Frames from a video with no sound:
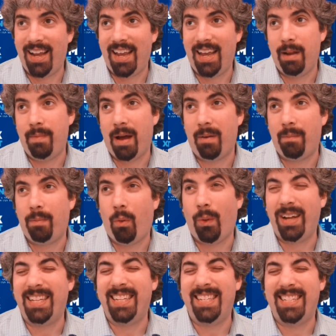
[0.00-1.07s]
hit about
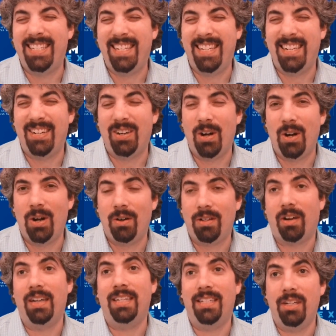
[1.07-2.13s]

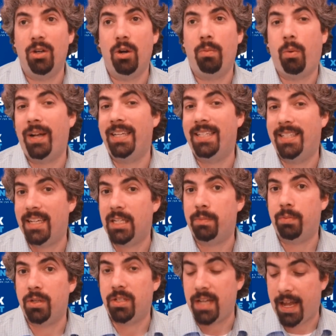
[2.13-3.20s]

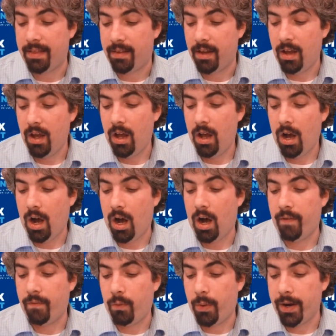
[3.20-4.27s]
0.6%
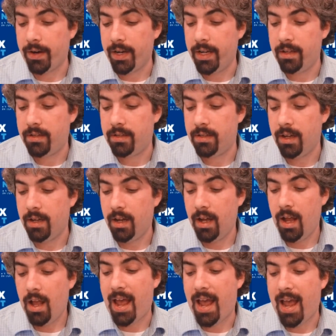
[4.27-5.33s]
of queries.
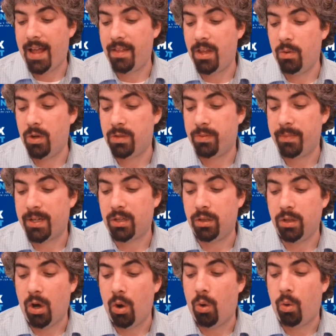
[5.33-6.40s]
And it was pretty much
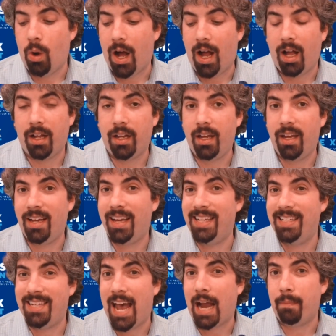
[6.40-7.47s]
low quality
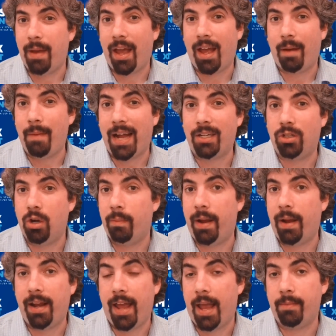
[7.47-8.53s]
exact match
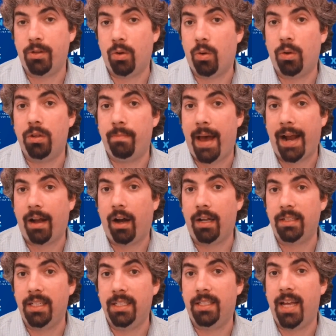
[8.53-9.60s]
domain names according to Matt
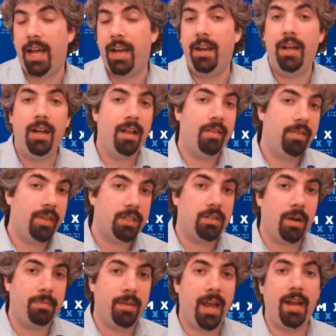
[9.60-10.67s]
Cox. He said this
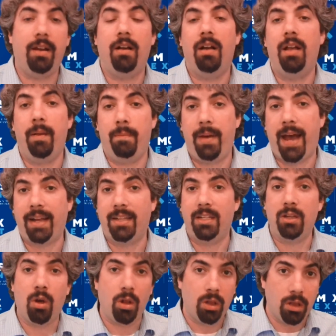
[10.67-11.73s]
update
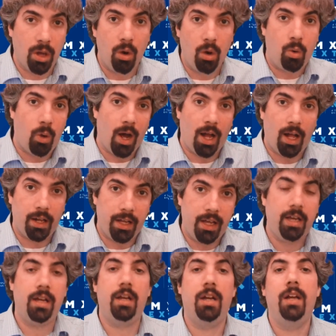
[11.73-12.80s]
impacted low quality
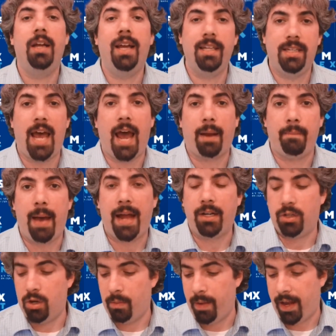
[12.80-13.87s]
exact match
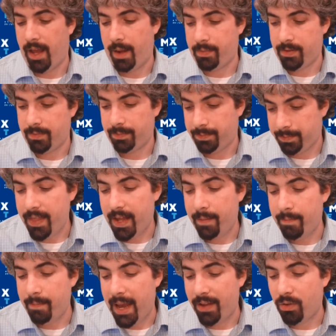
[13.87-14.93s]
domain names. And then
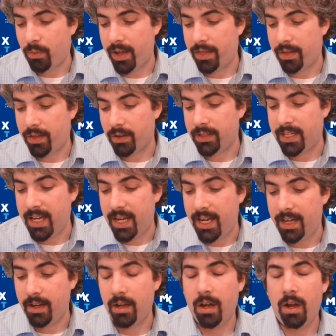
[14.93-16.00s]
in May
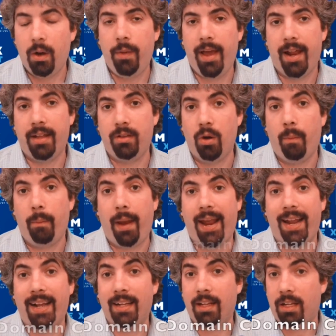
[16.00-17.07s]
2013, we had a
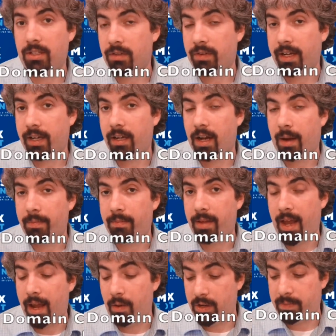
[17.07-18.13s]
domain clustering
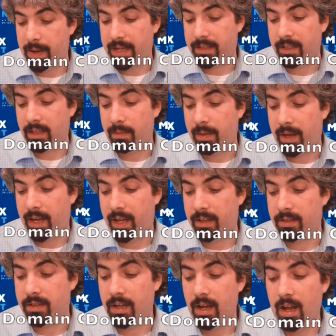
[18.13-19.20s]
update, which basically
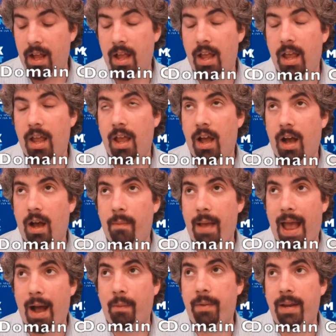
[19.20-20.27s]
means
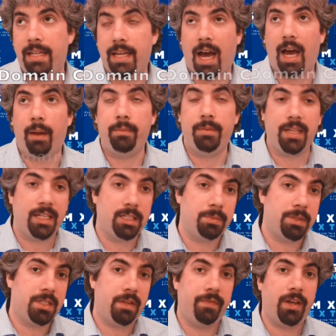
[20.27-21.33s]
how many times a
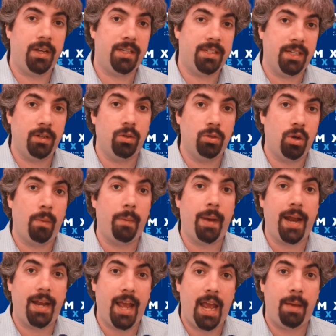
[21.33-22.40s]
specific single
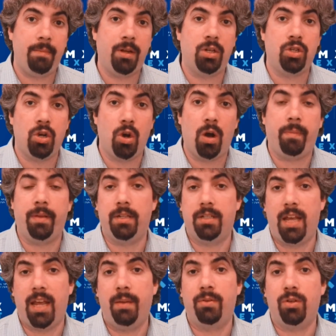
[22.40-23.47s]
domain name could show up on the
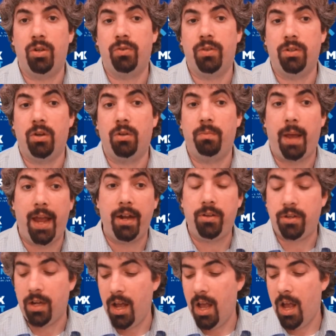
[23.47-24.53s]
same search result page.
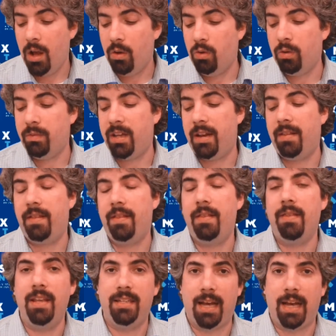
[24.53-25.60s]
Google did
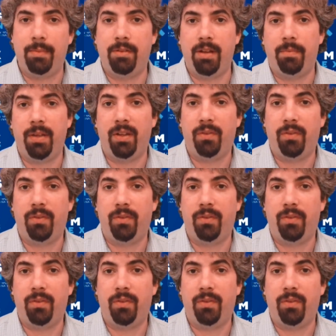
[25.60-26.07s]
these types of updates